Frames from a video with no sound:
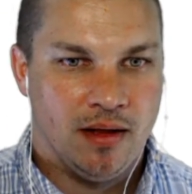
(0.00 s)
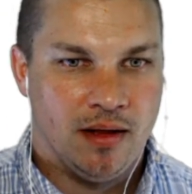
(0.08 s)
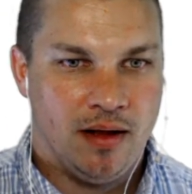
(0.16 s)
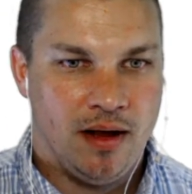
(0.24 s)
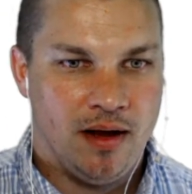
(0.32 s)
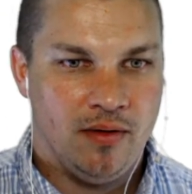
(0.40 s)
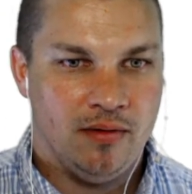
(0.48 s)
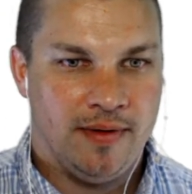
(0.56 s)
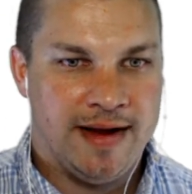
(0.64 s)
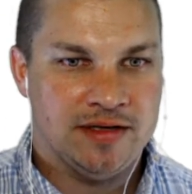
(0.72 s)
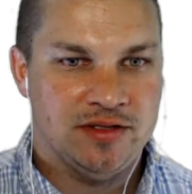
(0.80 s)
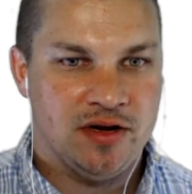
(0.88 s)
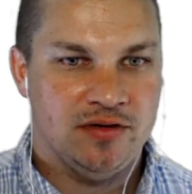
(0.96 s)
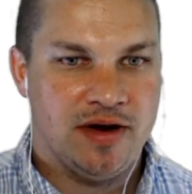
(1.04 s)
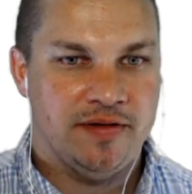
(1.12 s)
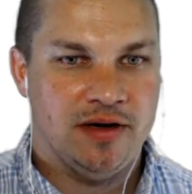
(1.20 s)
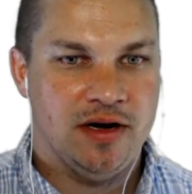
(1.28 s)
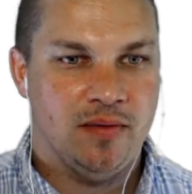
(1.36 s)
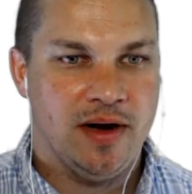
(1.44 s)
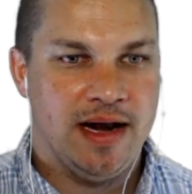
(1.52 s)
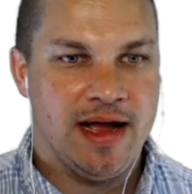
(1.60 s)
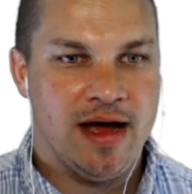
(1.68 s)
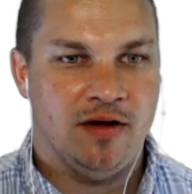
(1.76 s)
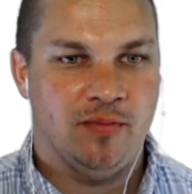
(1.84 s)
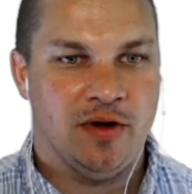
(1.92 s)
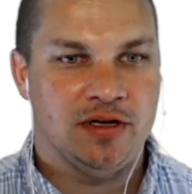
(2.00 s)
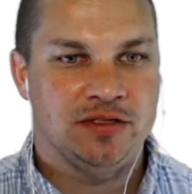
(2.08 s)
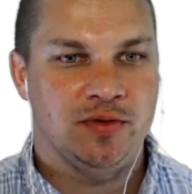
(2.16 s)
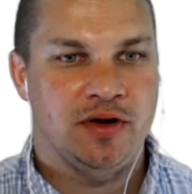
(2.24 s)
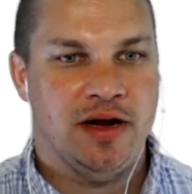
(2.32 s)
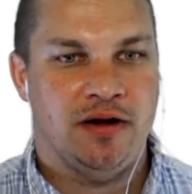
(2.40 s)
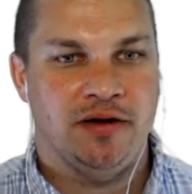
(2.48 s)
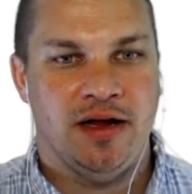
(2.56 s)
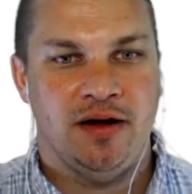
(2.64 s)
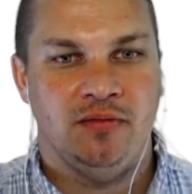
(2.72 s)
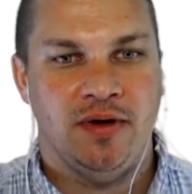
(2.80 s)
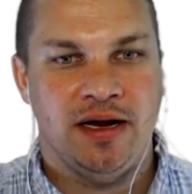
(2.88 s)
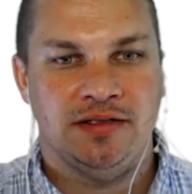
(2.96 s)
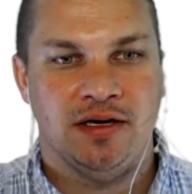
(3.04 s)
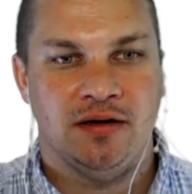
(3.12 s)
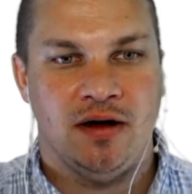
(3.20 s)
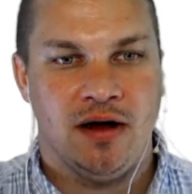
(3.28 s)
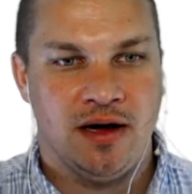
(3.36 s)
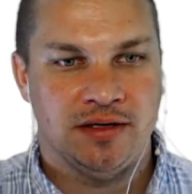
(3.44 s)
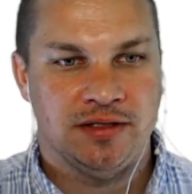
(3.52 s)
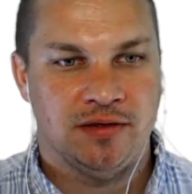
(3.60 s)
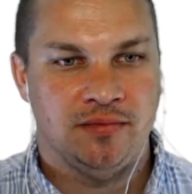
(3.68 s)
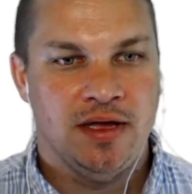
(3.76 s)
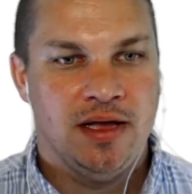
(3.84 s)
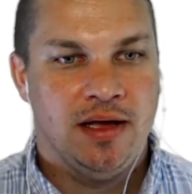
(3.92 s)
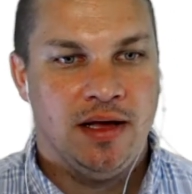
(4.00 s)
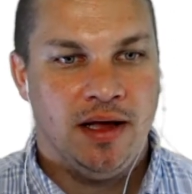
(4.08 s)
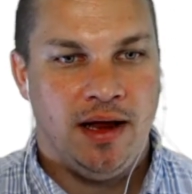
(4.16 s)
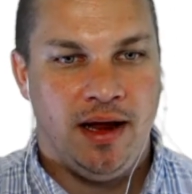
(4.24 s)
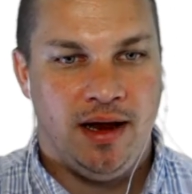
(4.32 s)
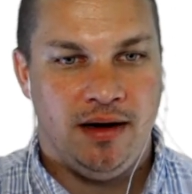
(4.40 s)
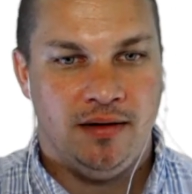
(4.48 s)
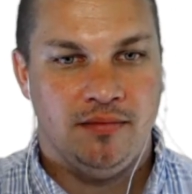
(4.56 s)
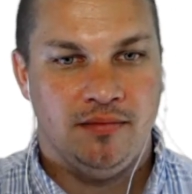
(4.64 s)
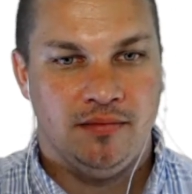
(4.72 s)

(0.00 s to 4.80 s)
Landstar driver here running out of Baltimore area, and rates are awesome. And